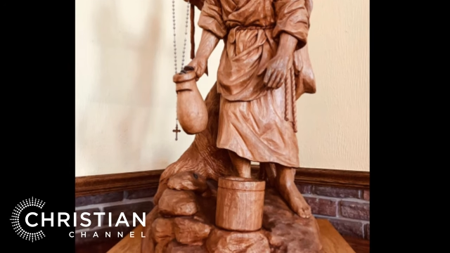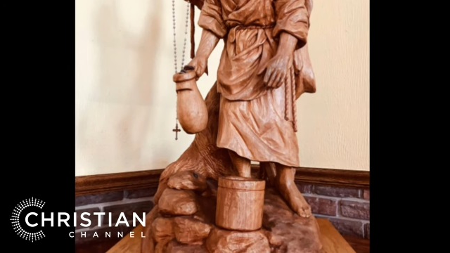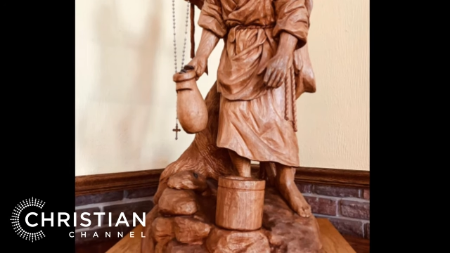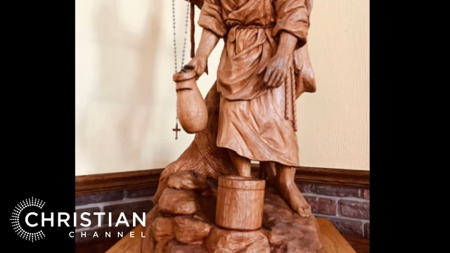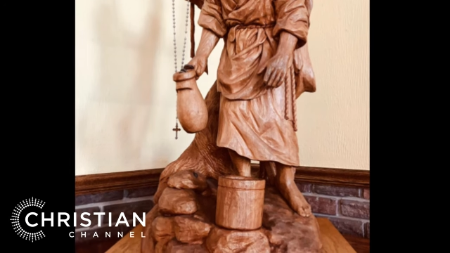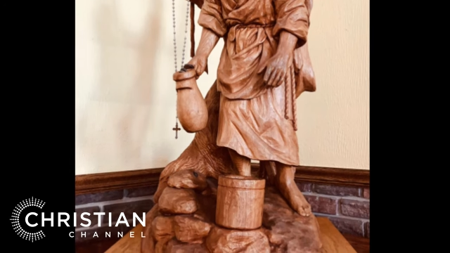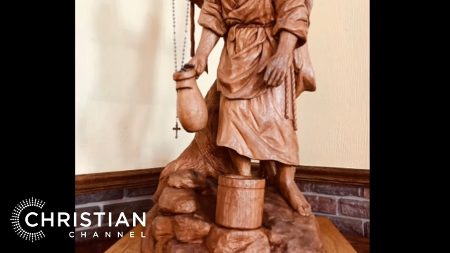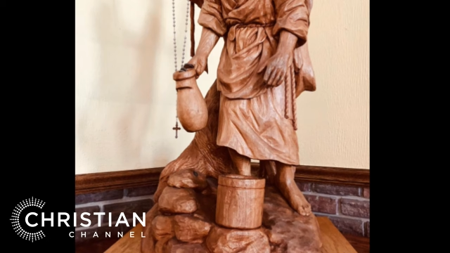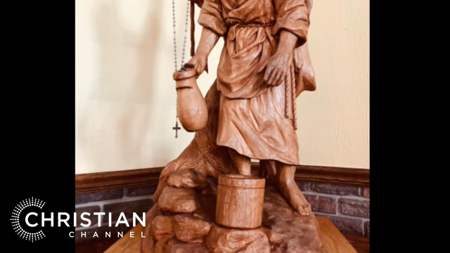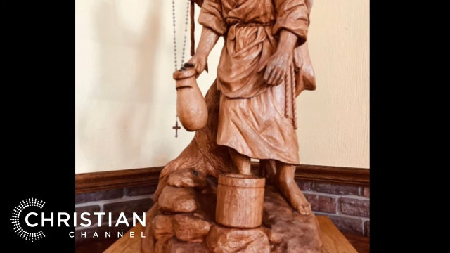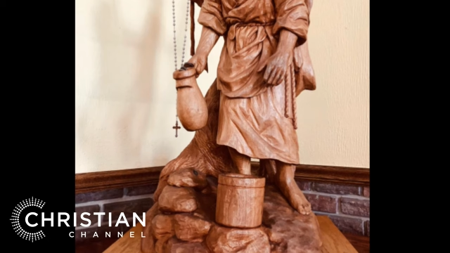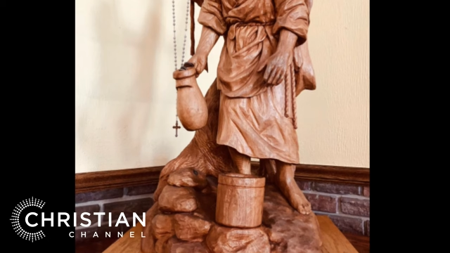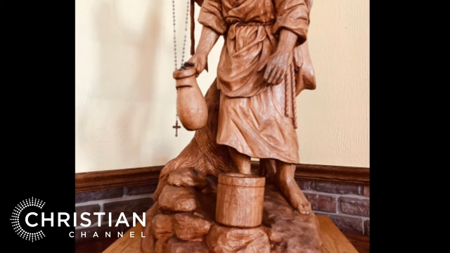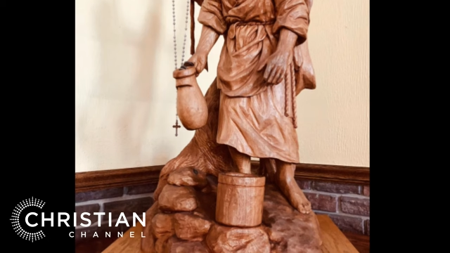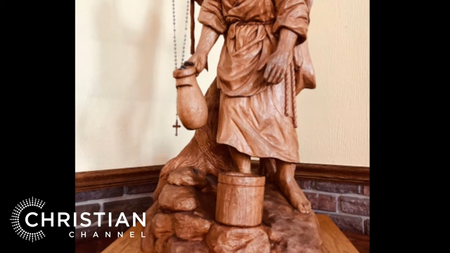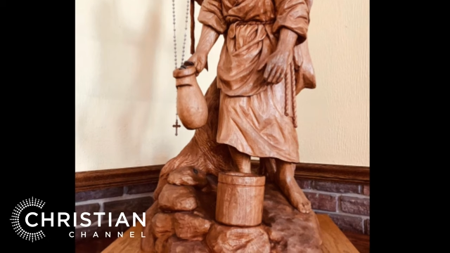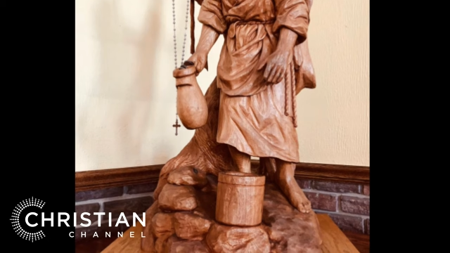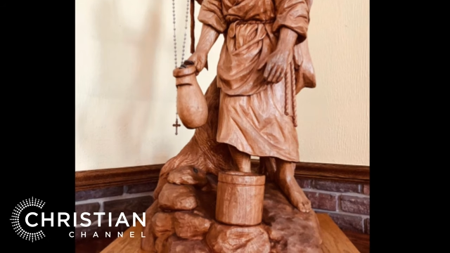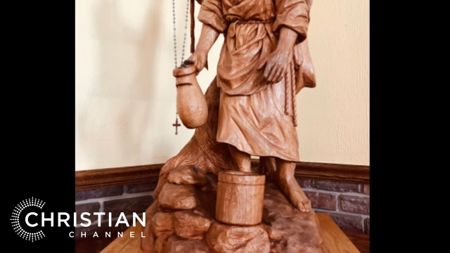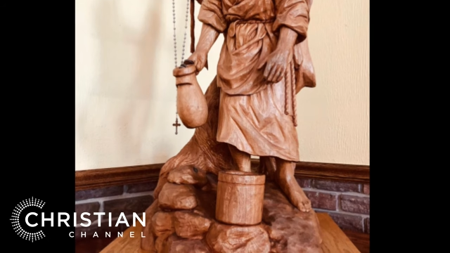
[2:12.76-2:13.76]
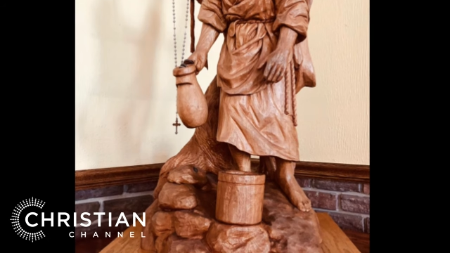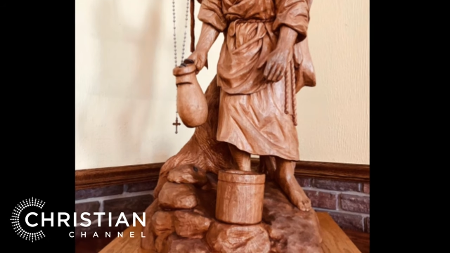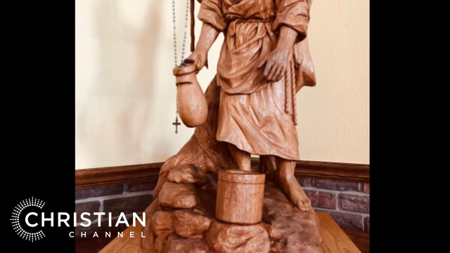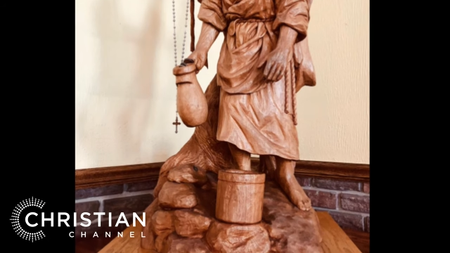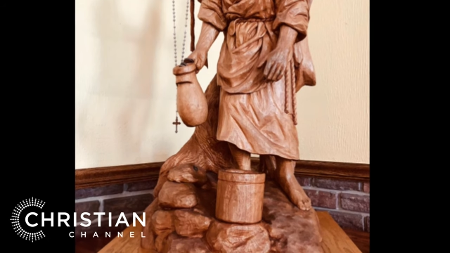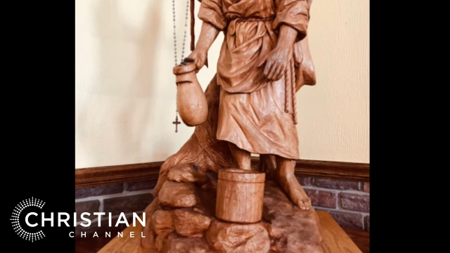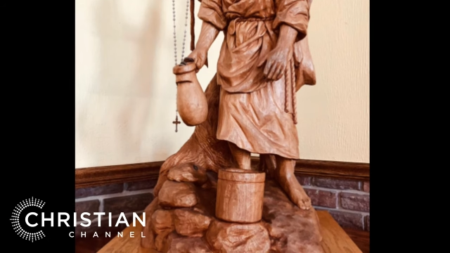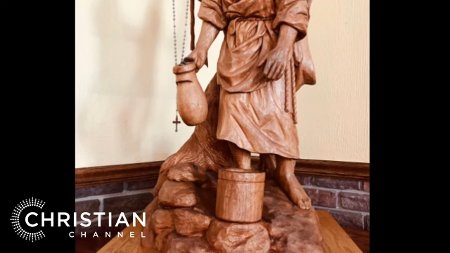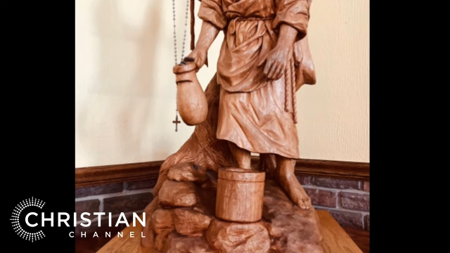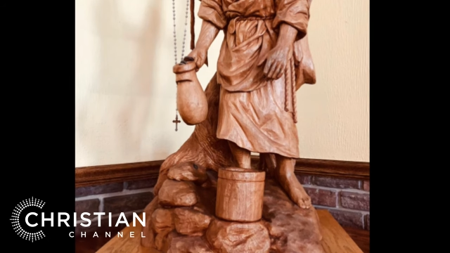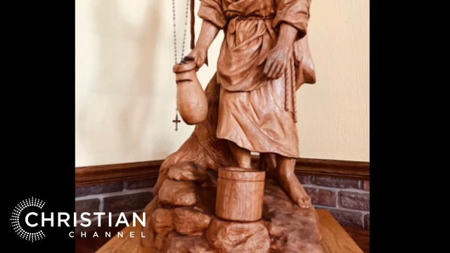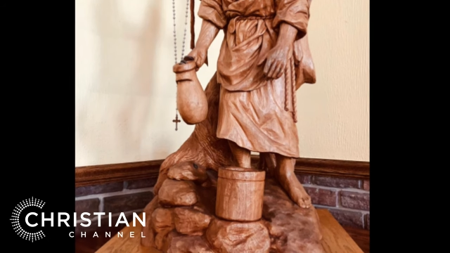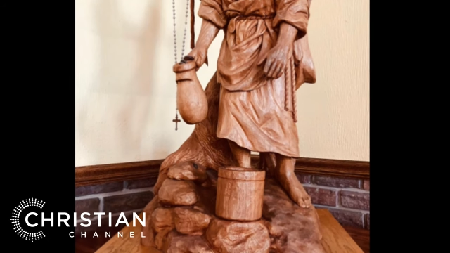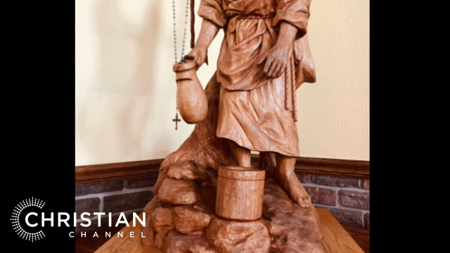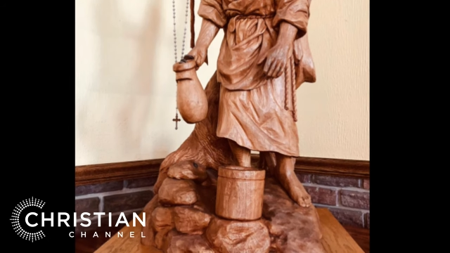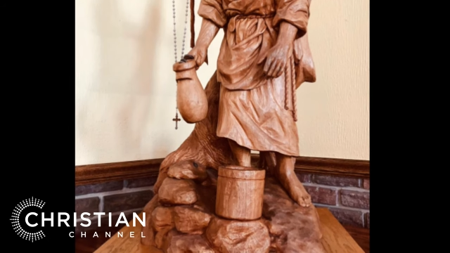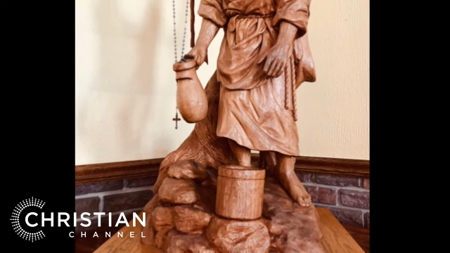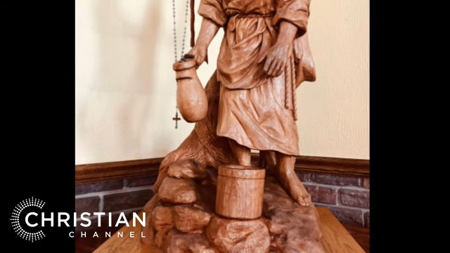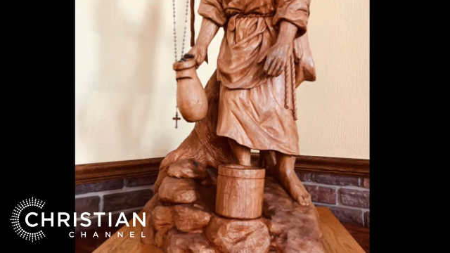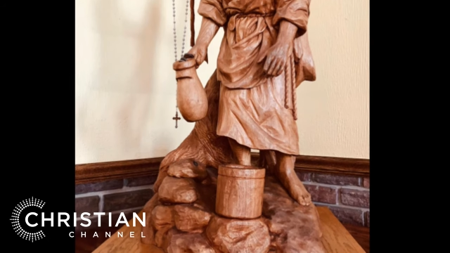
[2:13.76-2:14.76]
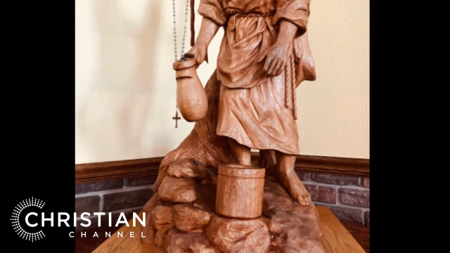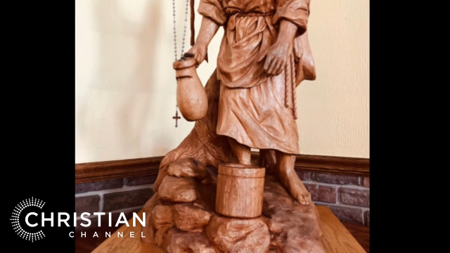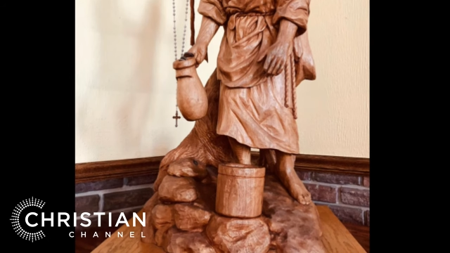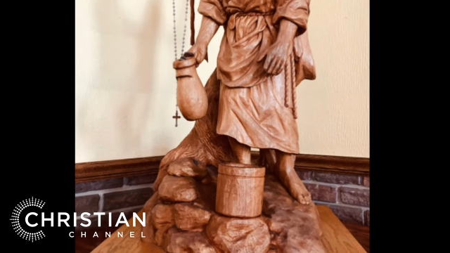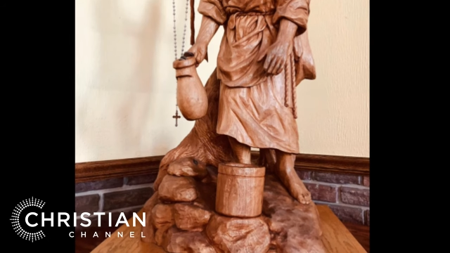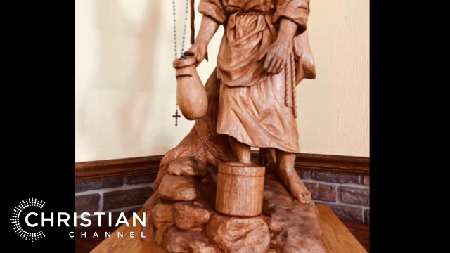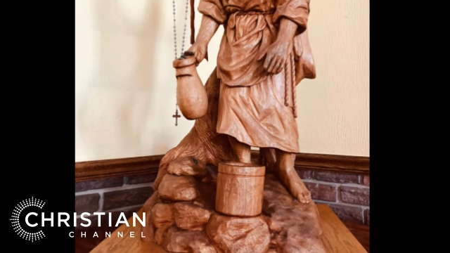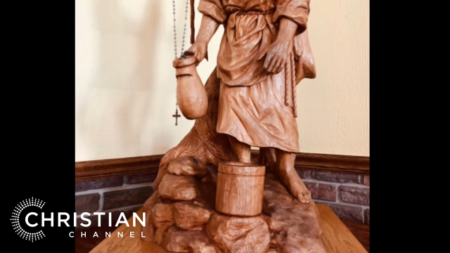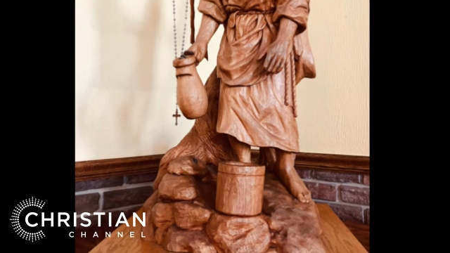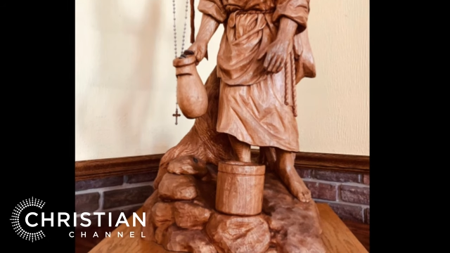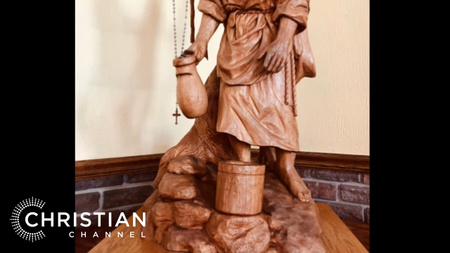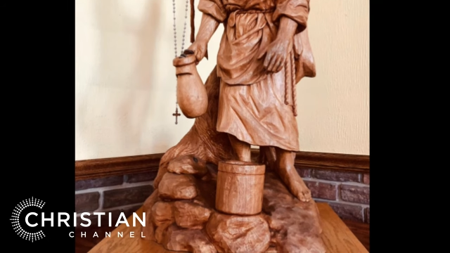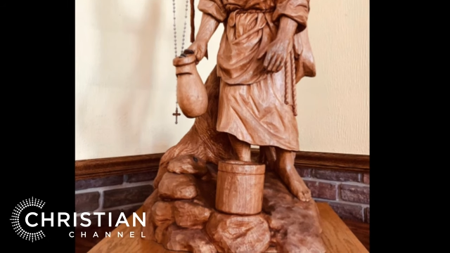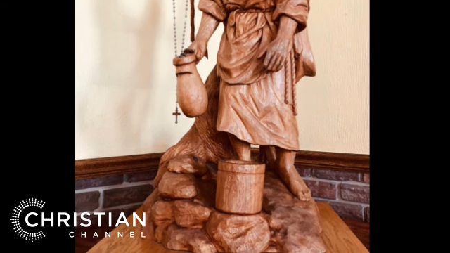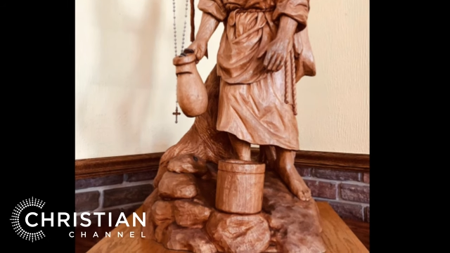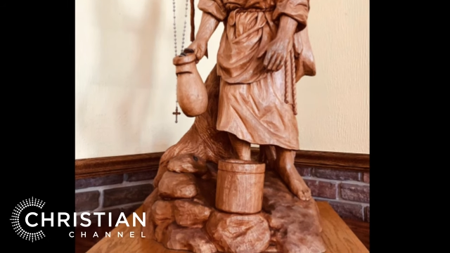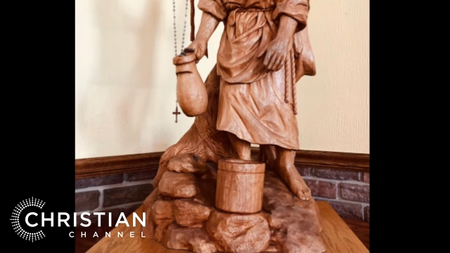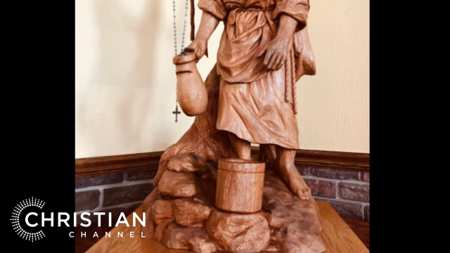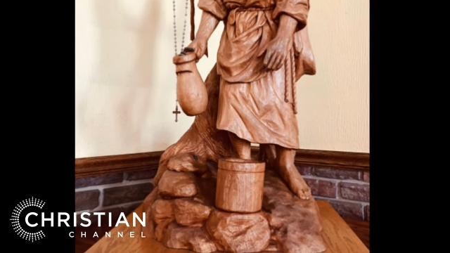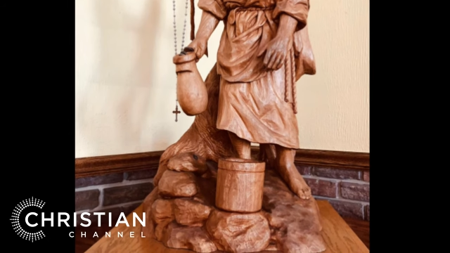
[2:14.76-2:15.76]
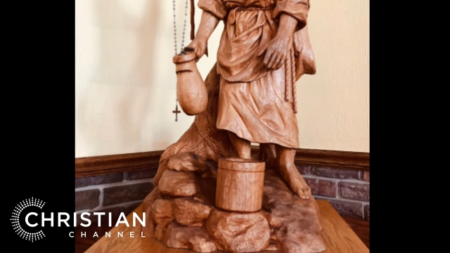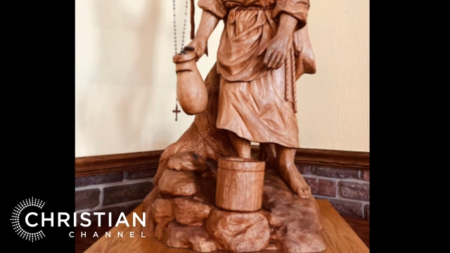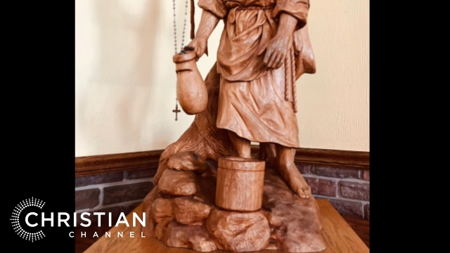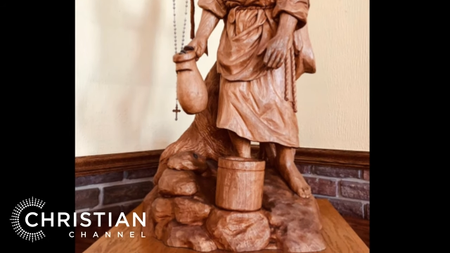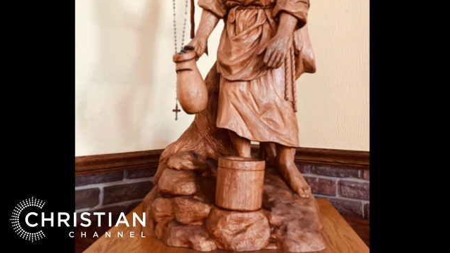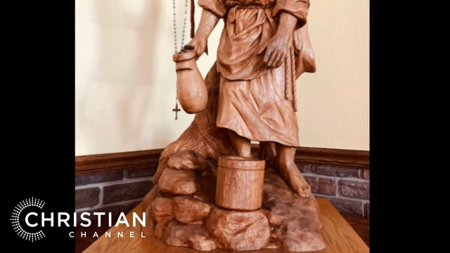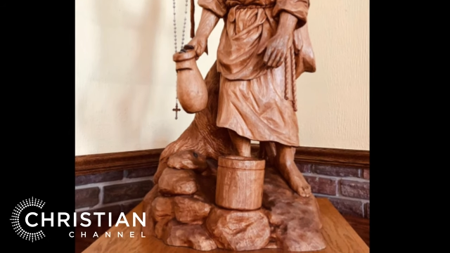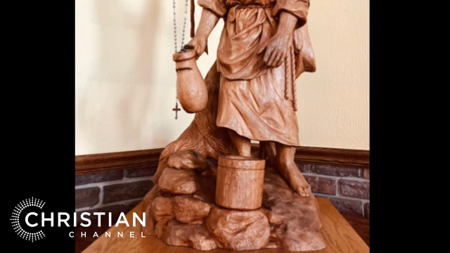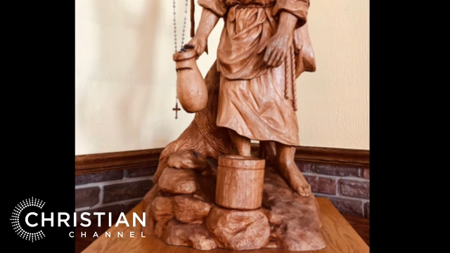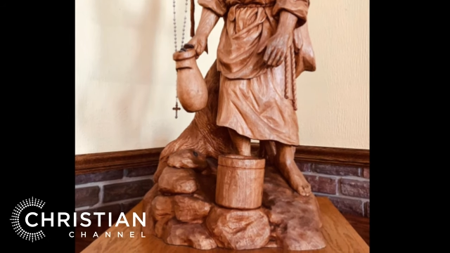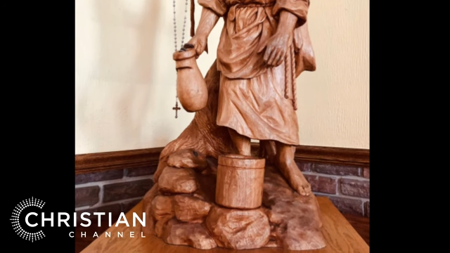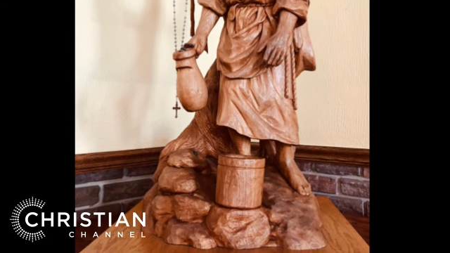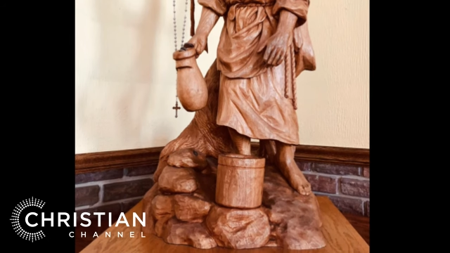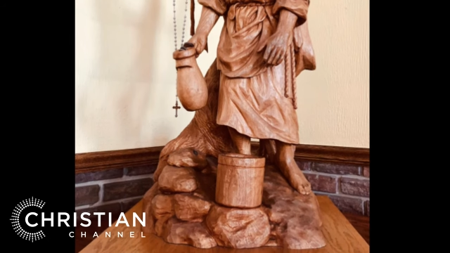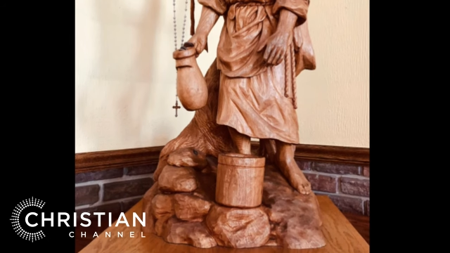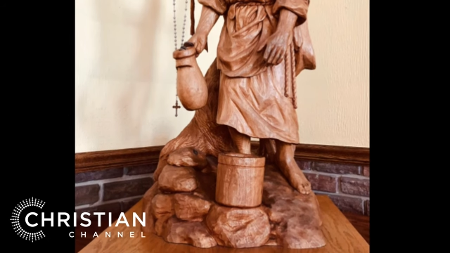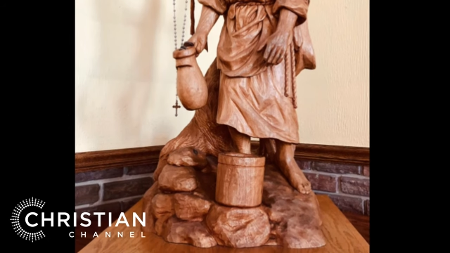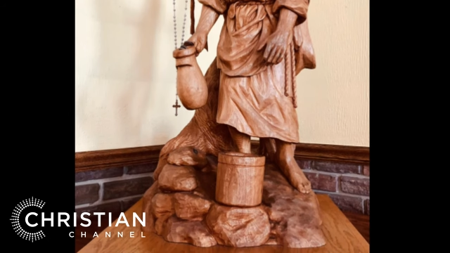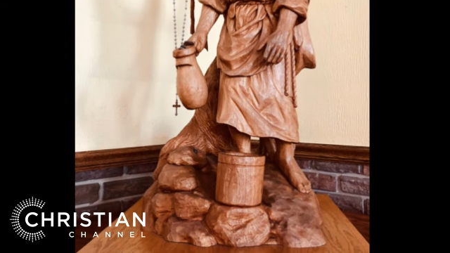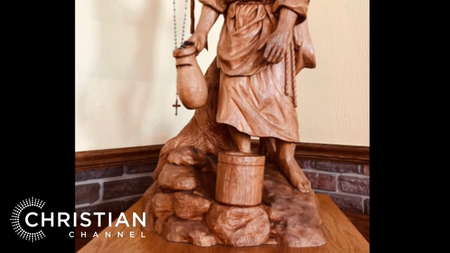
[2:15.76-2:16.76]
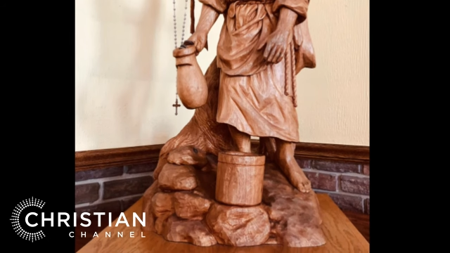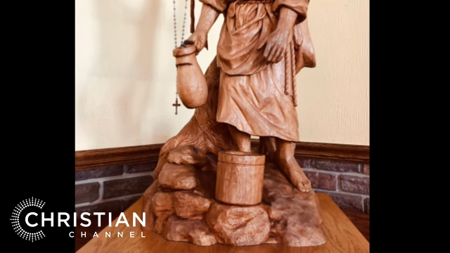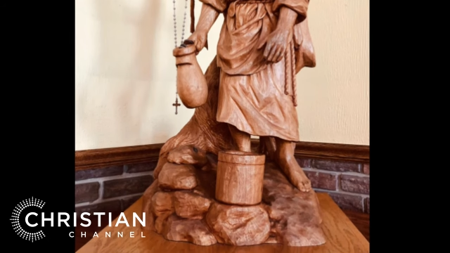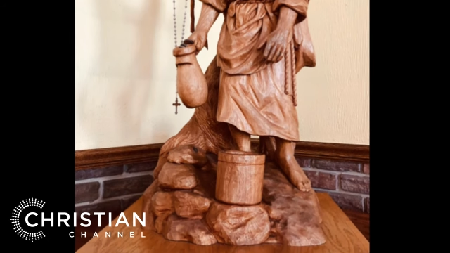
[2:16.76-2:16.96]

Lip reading: No face is visible, so there are no lips to read.